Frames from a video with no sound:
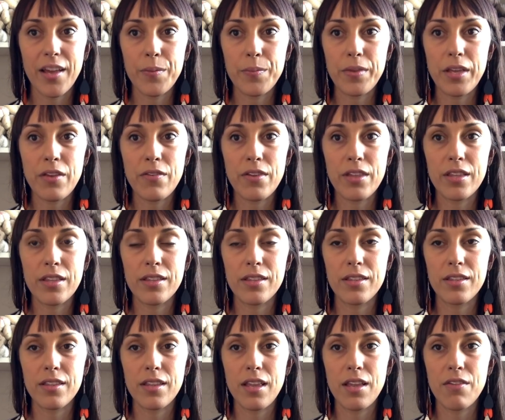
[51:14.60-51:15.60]
even
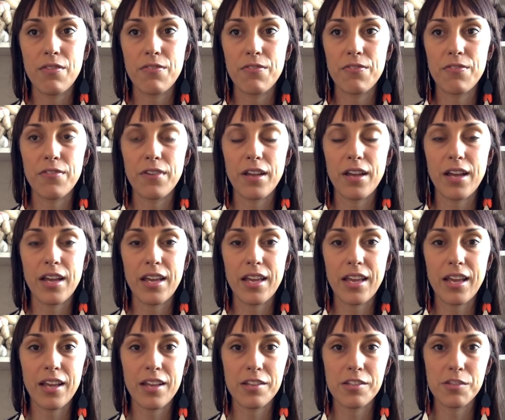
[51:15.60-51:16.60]
if I
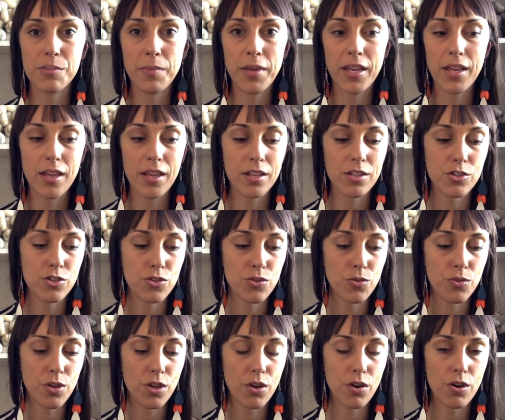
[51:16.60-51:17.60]
can't make it to
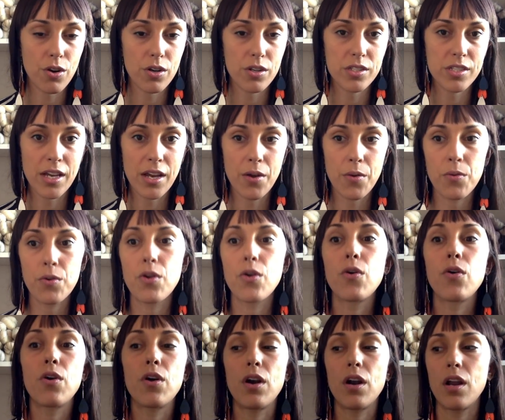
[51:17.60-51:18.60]
your town,
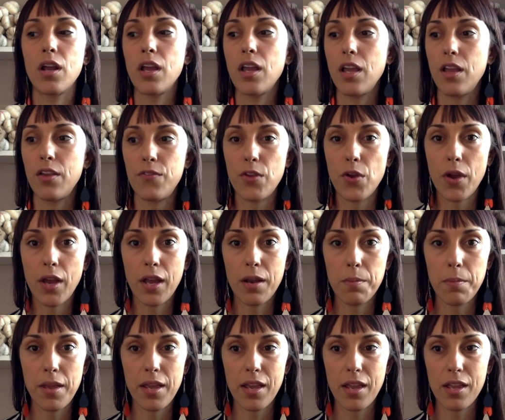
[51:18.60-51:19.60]
or if you can't
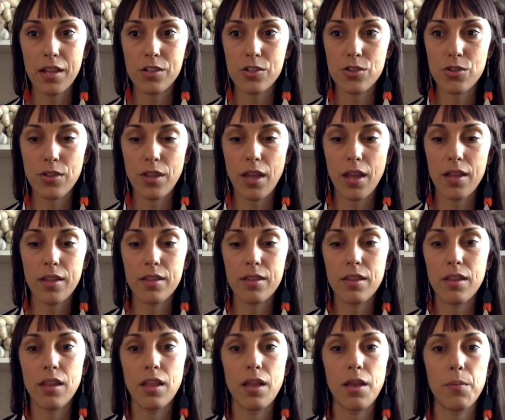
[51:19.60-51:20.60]
make it to that
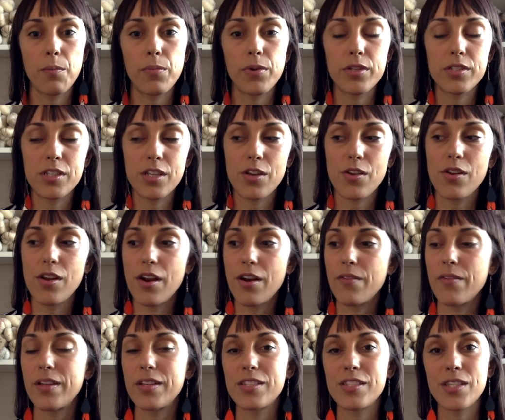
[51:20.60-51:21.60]
particular
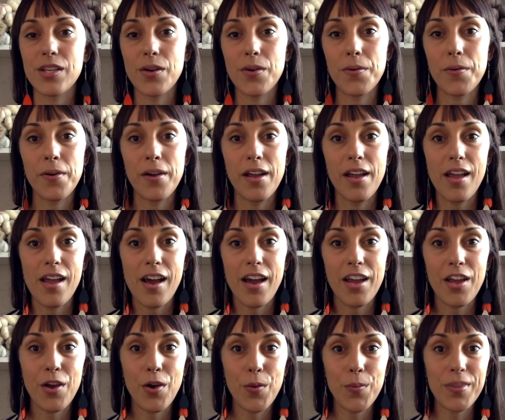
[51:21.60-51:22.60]
event. So I
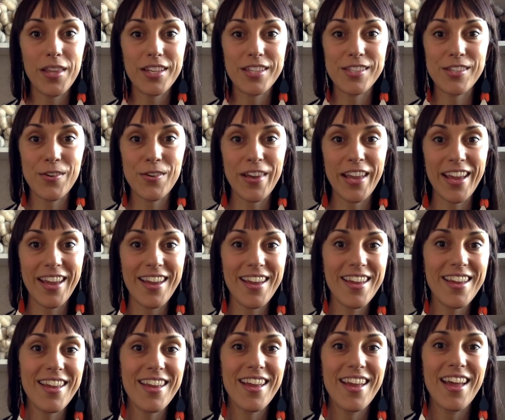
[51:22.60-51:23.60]
hope that's
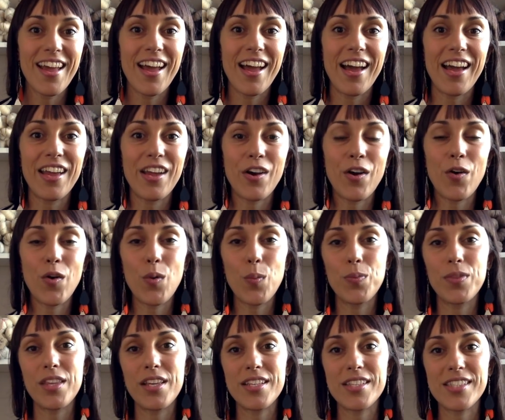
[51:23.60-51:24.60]
okay. I hope
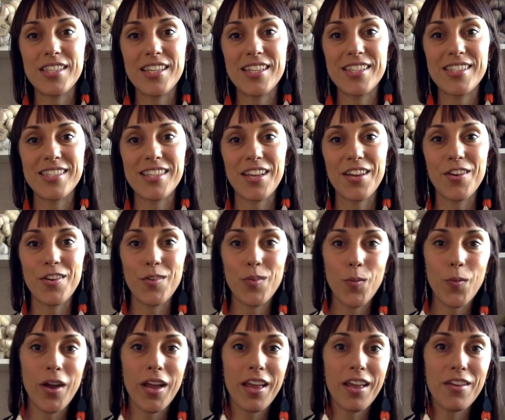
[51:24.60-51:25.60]
this is a good
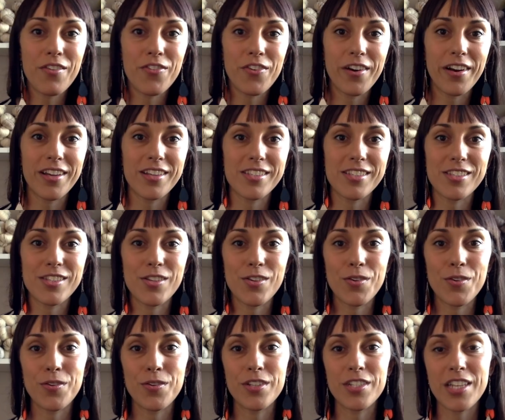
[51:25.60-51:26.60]
way for us
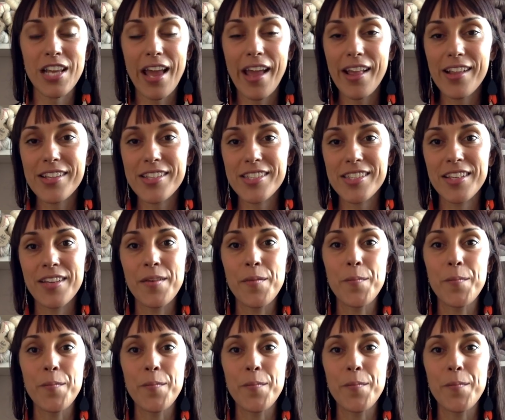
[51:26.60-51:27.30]
to chat.